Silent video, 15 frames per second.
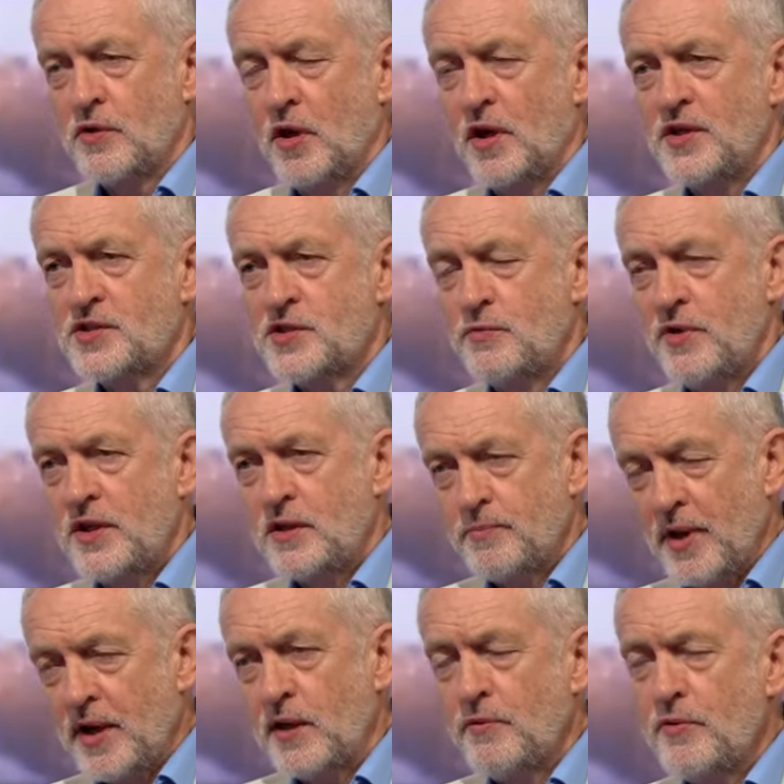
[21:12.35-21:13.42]
colleagues to read the
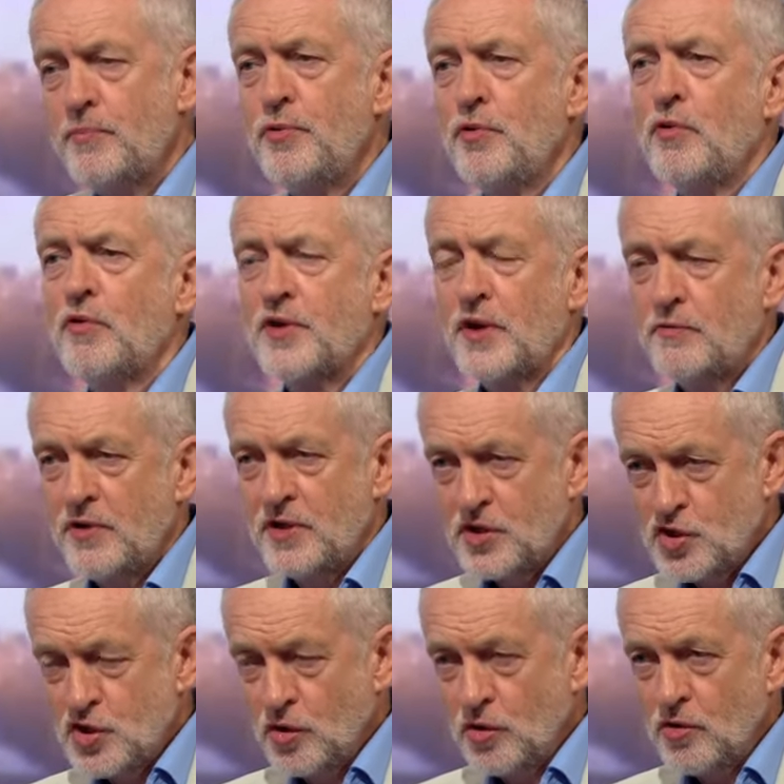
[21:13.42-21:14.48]
Butler report and read
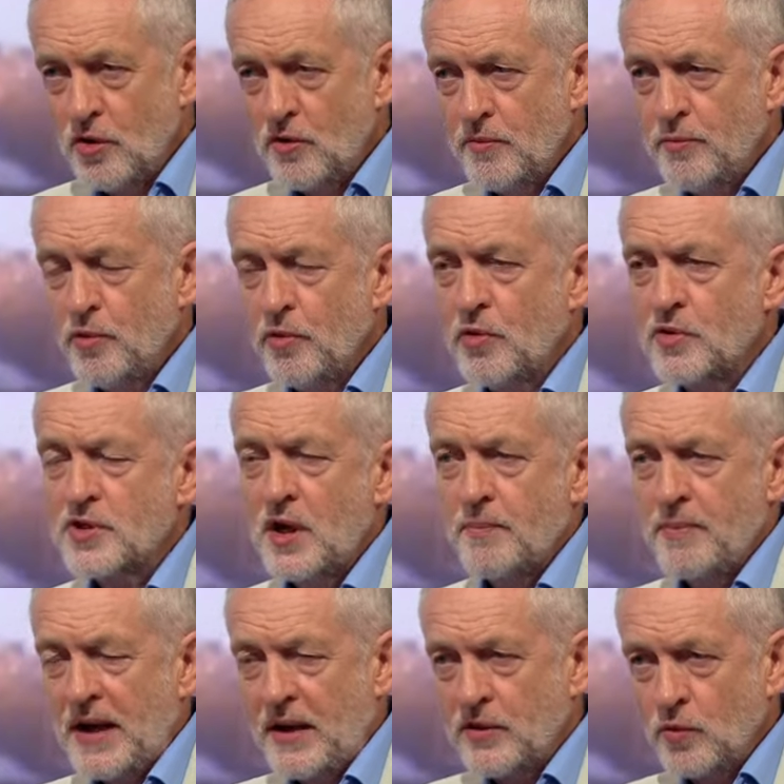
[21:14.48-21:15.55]
the Chilcot report
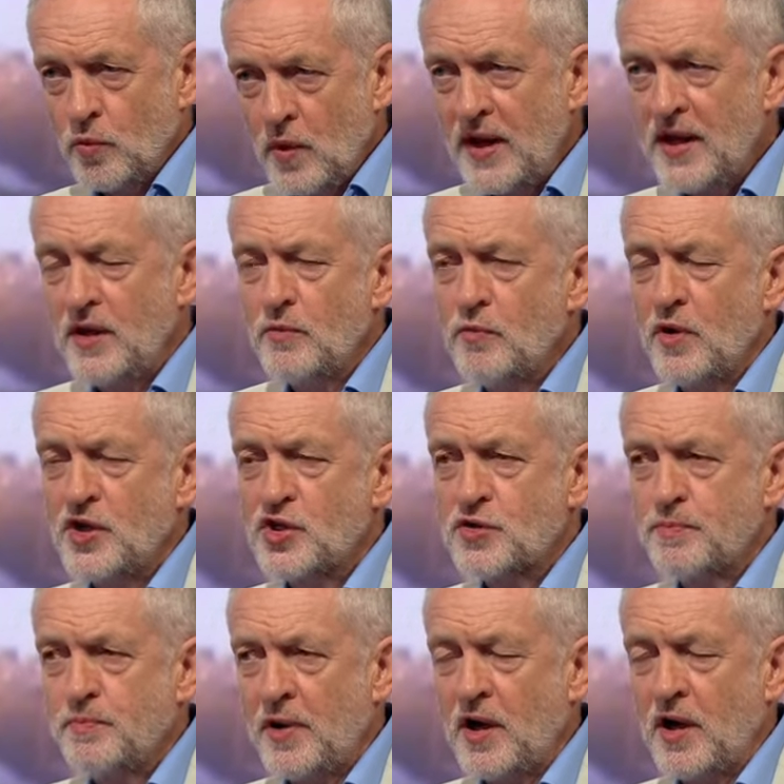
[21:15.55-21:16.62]
about the way in
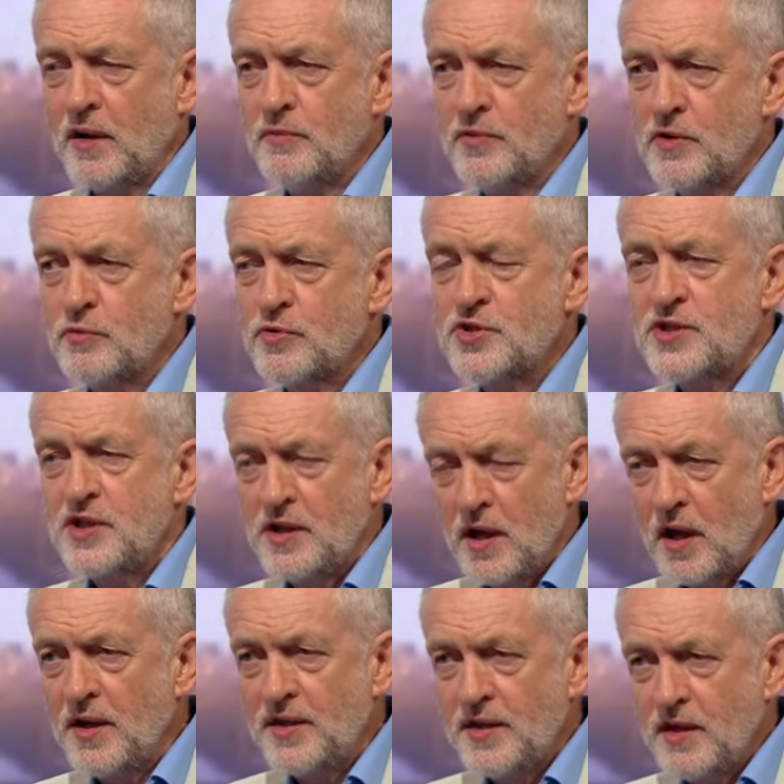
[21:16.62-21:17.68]
which Parliament was
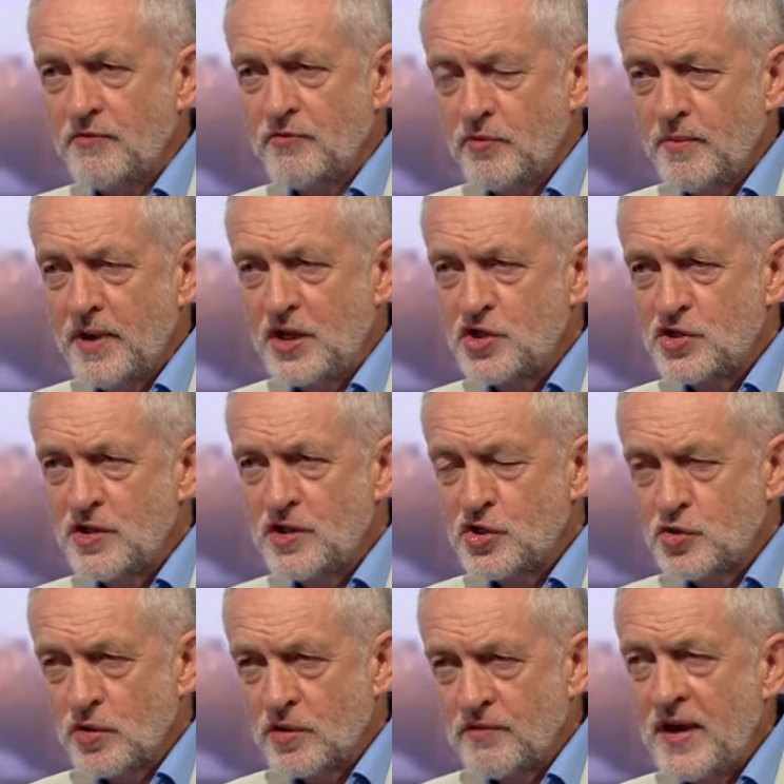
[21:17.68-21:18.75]
denied the information it
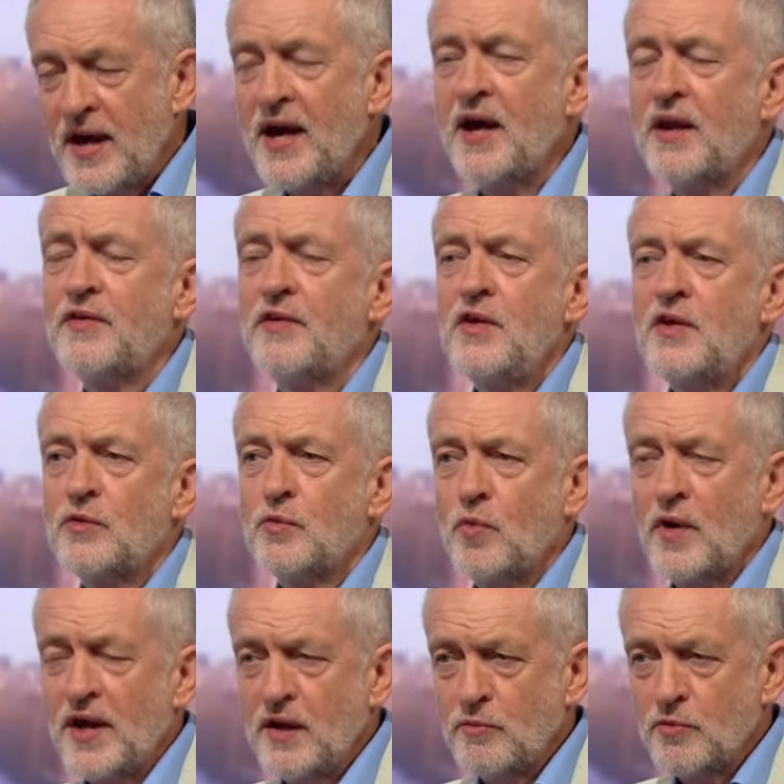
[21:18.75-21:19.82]
should have had, the
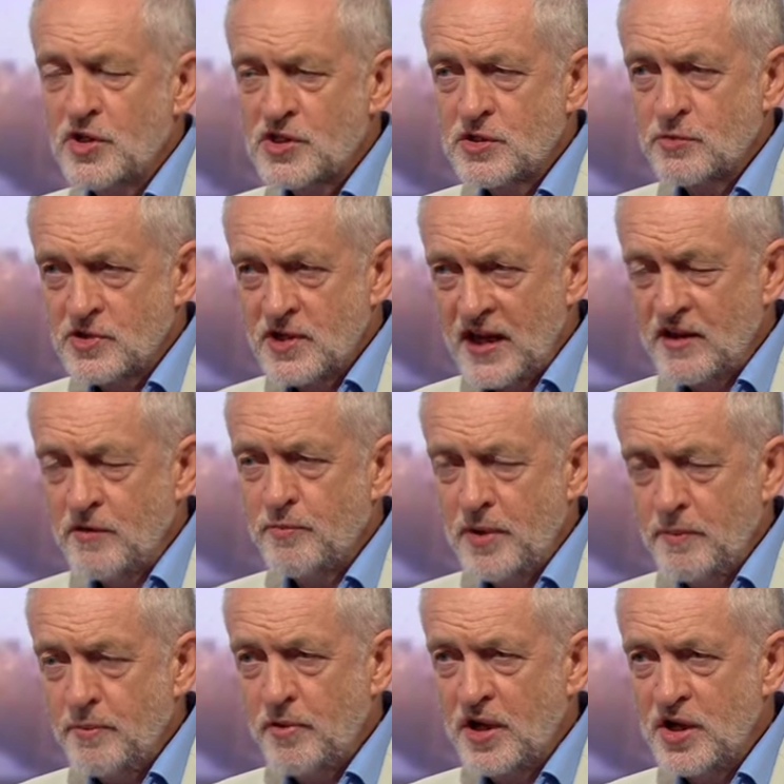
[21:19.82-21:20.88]
way in which there was lack of
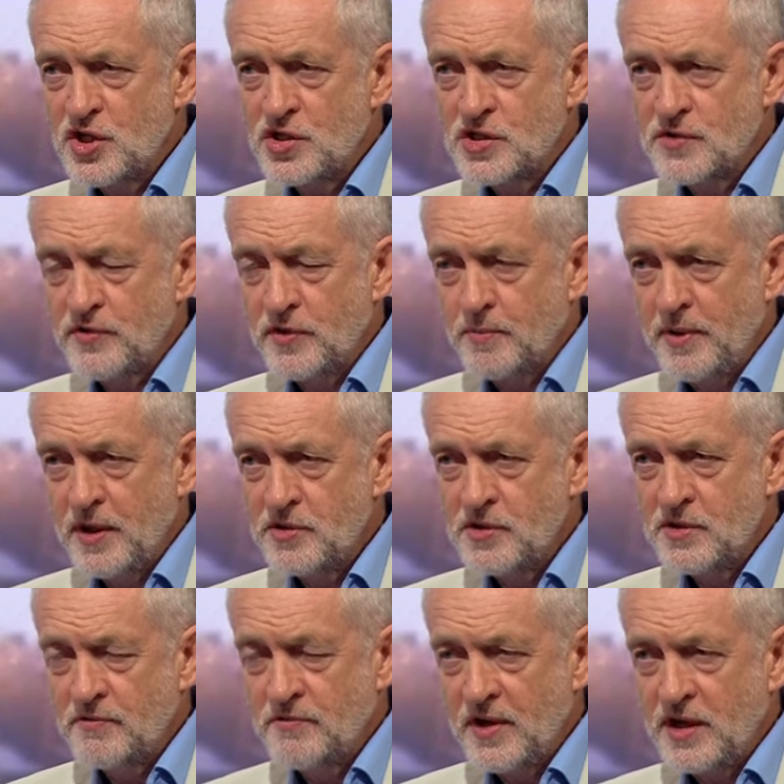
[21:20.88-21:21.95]
preparations for the
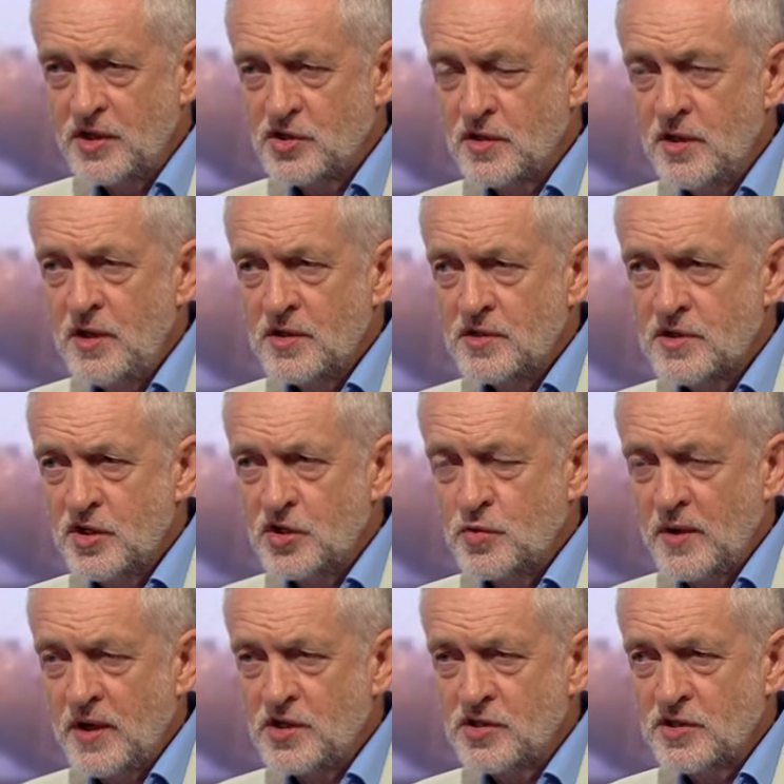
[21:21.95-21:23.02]
post-invasion
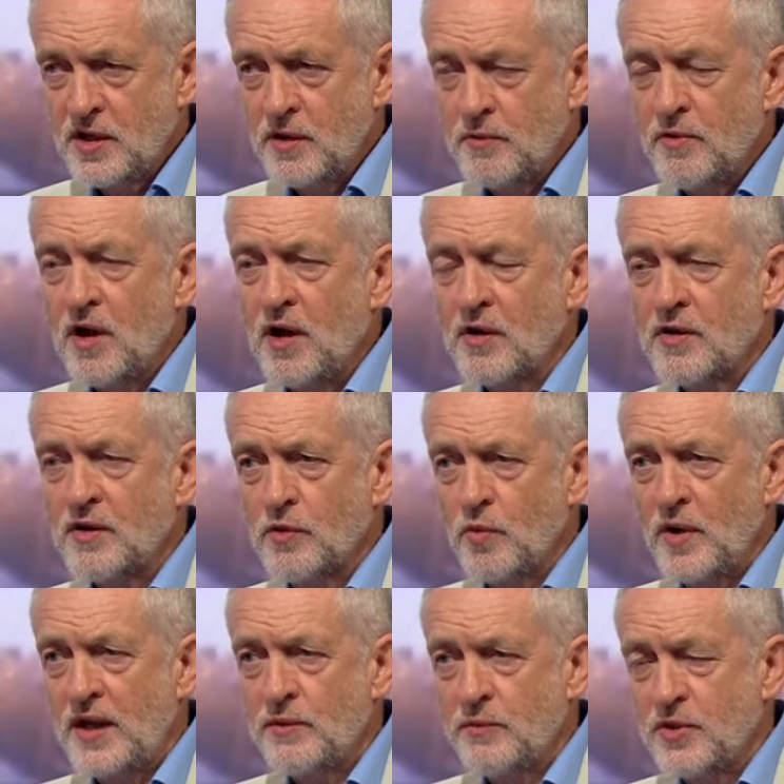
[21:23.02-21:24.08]
situation in Iraq and the
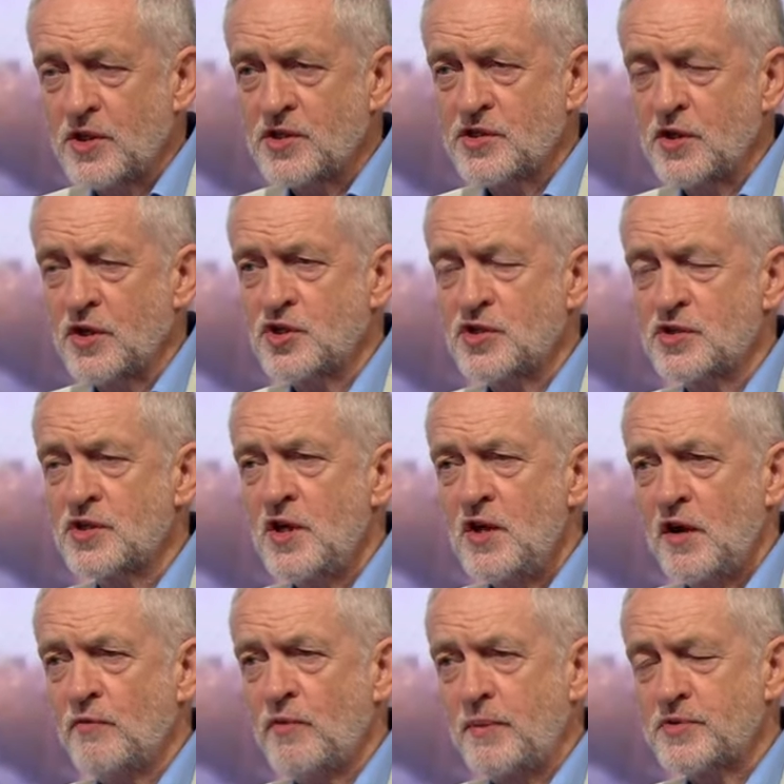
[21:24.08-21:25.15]
way there were the assertions
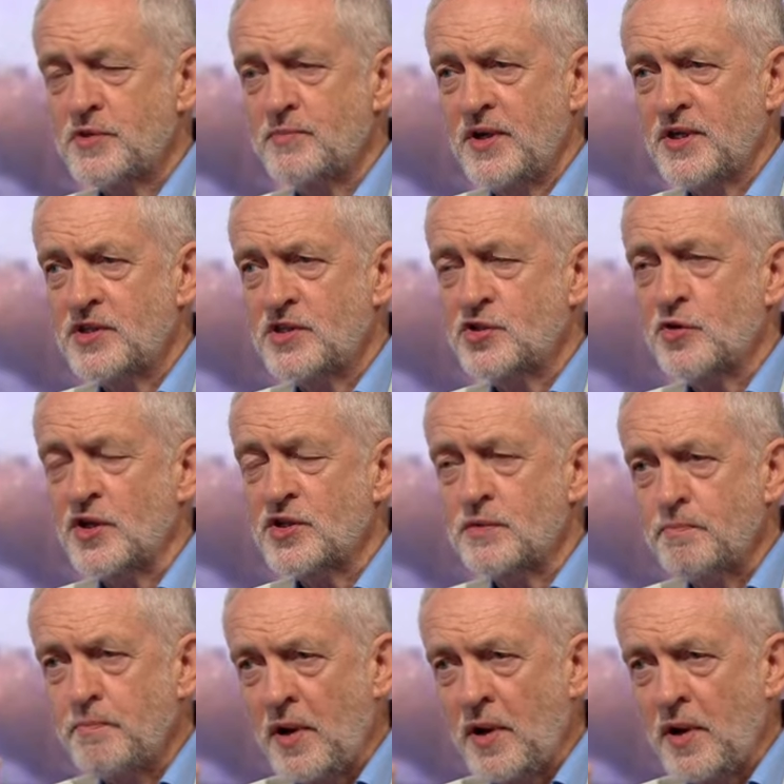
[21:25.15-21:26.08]
of weapons of mass destruction.